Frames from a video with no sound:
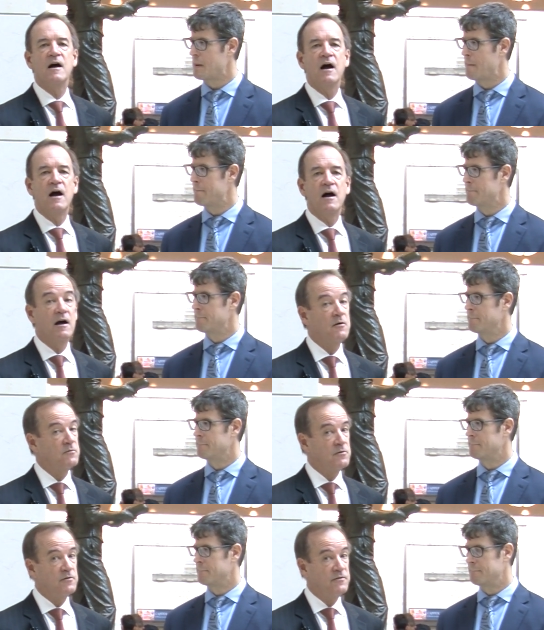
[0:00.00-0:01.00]
Speaker 1: uh,
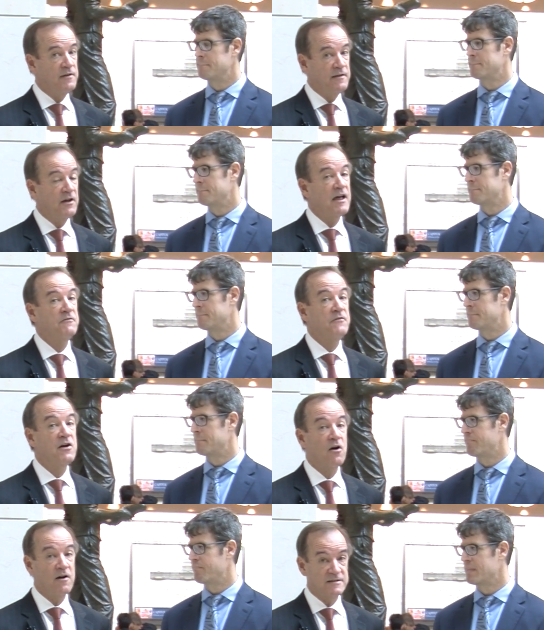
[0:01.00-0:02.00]
they'll have a
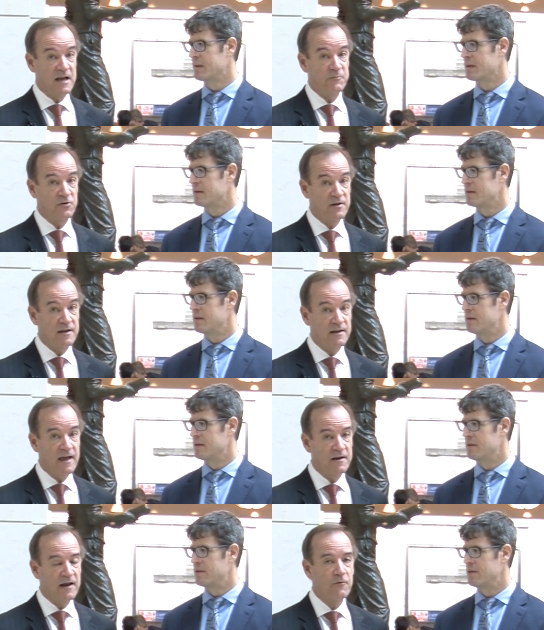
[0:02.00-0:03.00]
very hard time doing it,
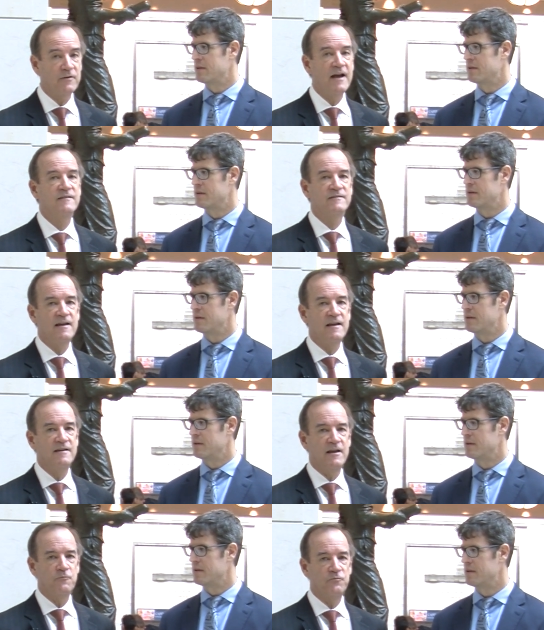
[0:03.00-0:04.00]
and I would like to say
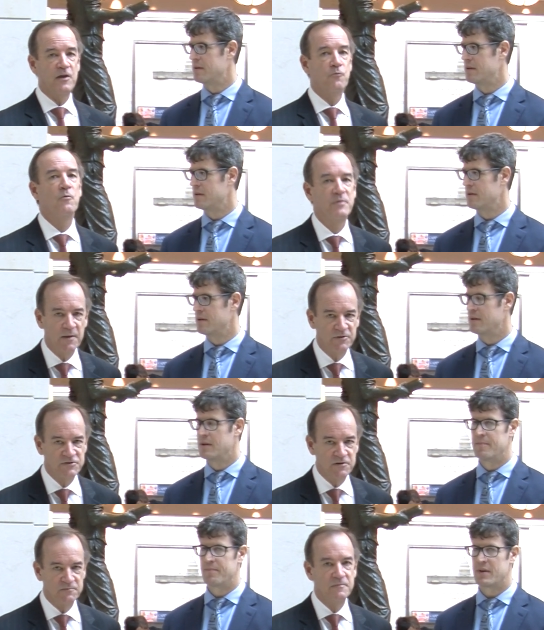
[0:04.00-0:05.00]
it, they won't be able
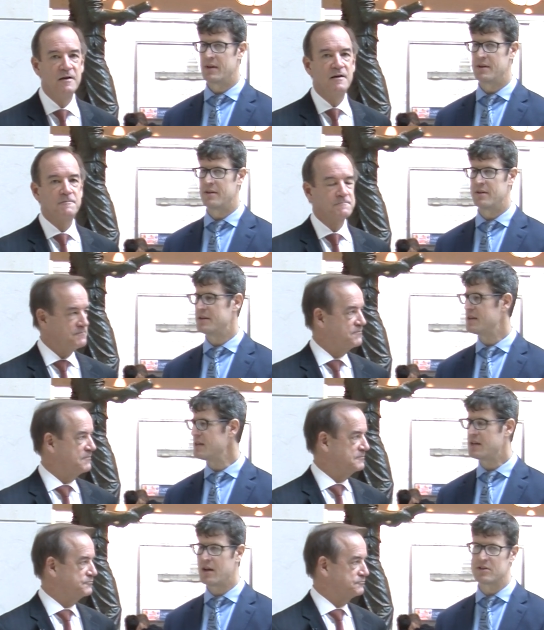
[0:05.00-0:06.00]
to. The, the
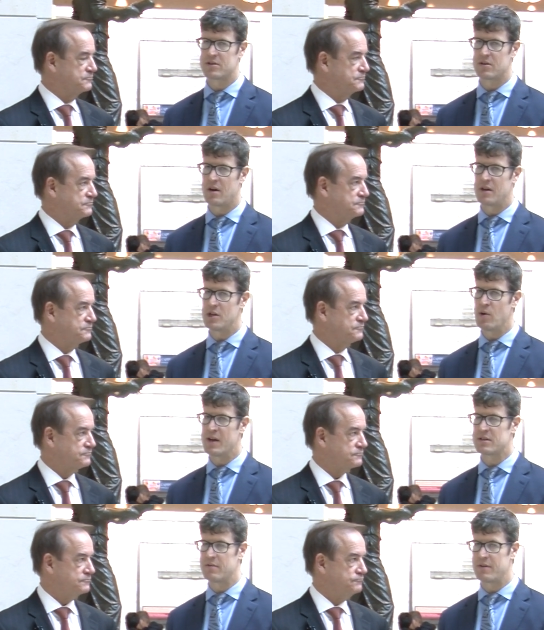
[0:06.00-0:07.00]
Speaker 2: details are on
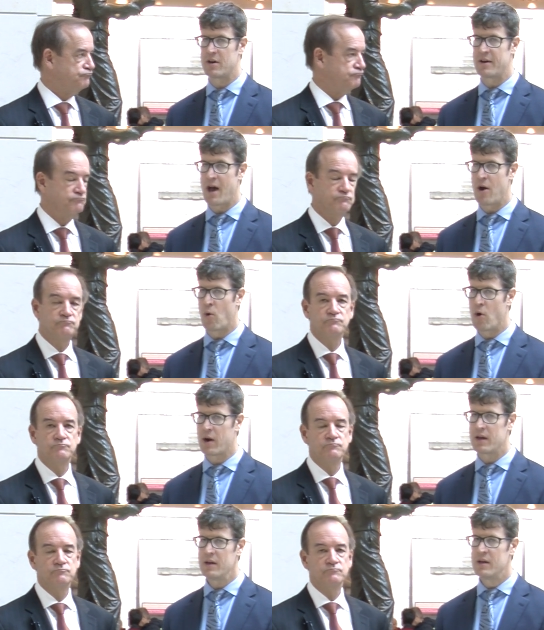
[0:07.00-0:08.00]

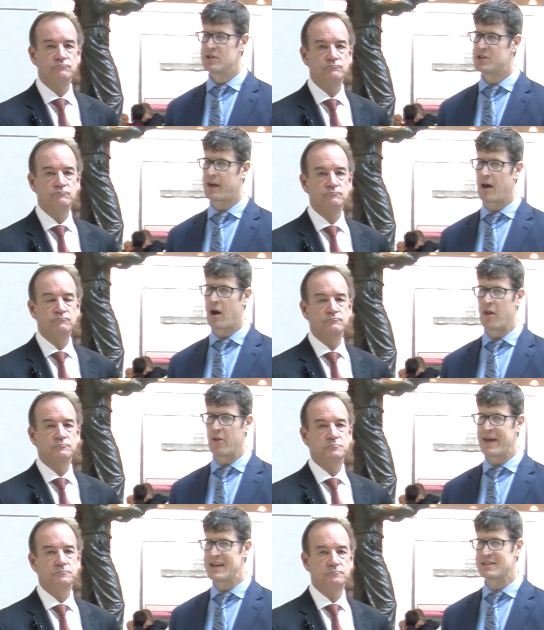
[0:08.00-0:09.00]
usinventor.org. Check out
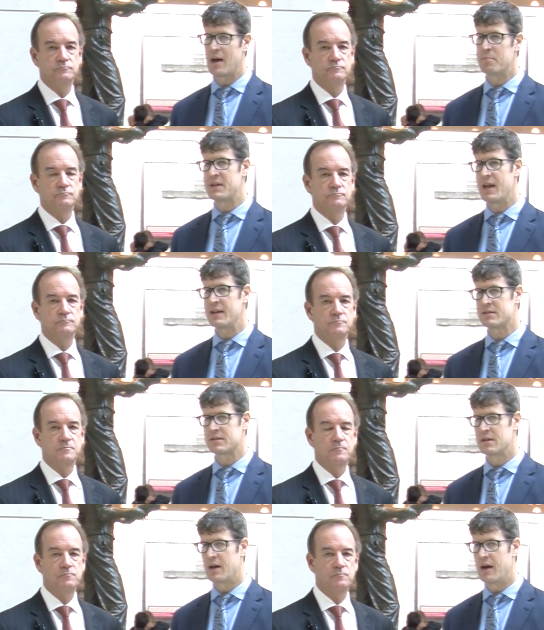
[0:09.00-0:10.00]
all the latest
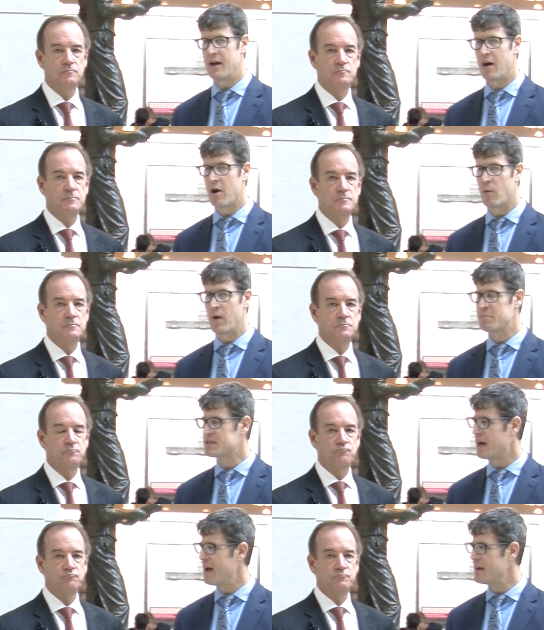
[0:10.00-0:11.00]
updates uh, on our
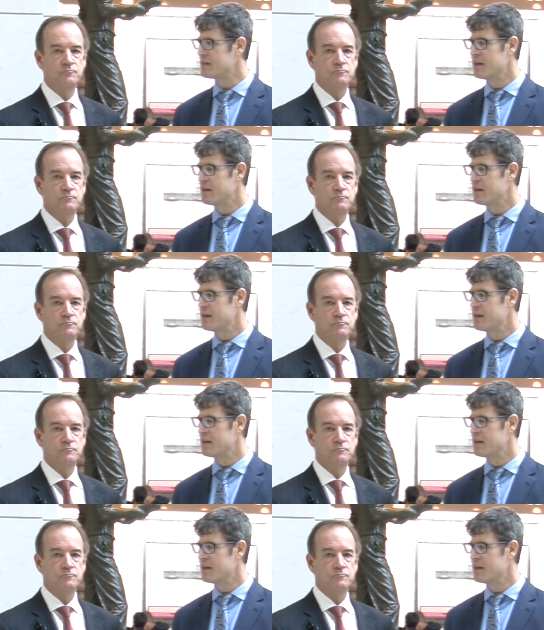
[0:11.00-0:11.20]
website.